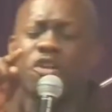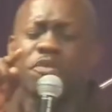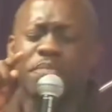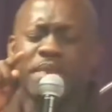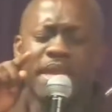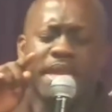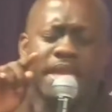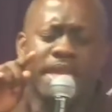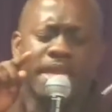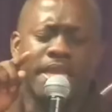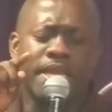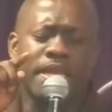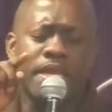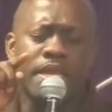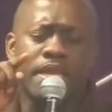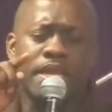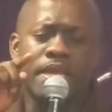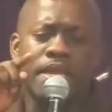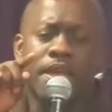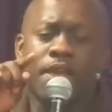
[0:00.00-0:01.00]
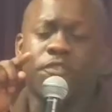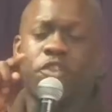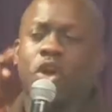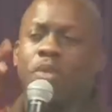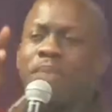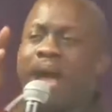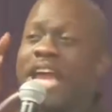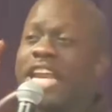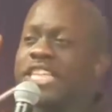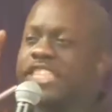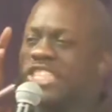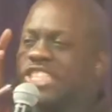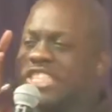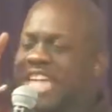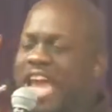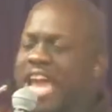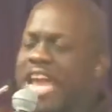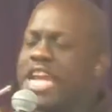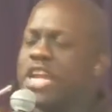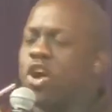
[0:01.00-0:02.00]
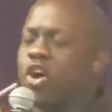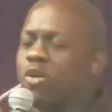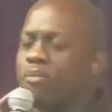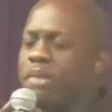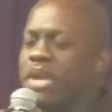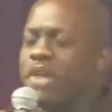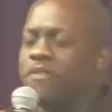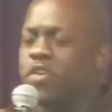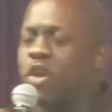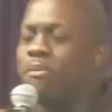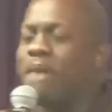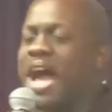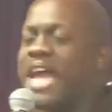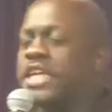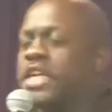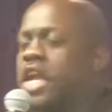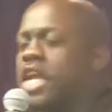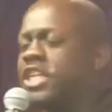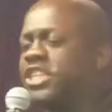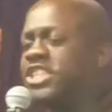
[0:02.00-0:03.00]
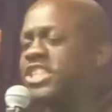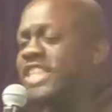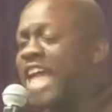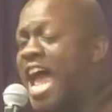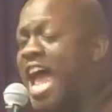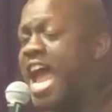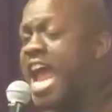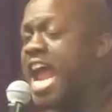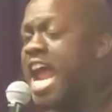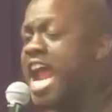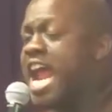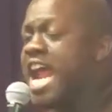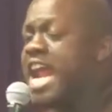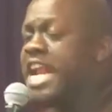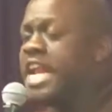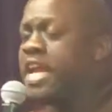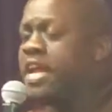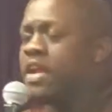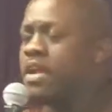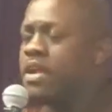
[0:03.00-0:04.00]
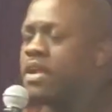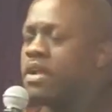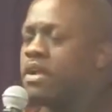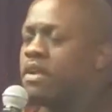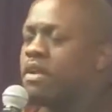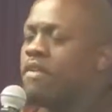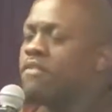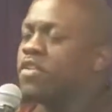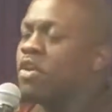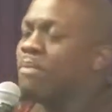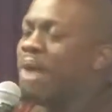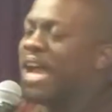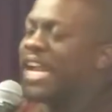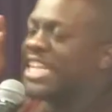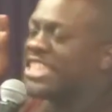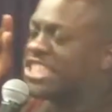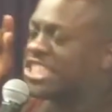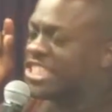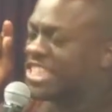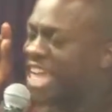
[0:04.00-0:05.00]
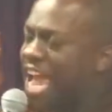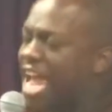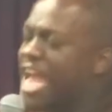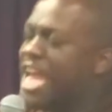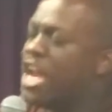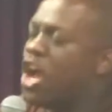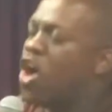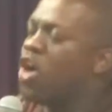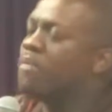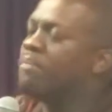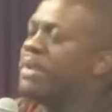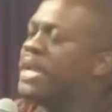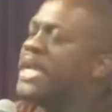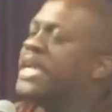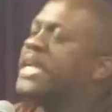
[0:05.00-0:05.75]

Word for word: on me, if your mind is stayed on me, if your mind is stayed, your mind is stayed on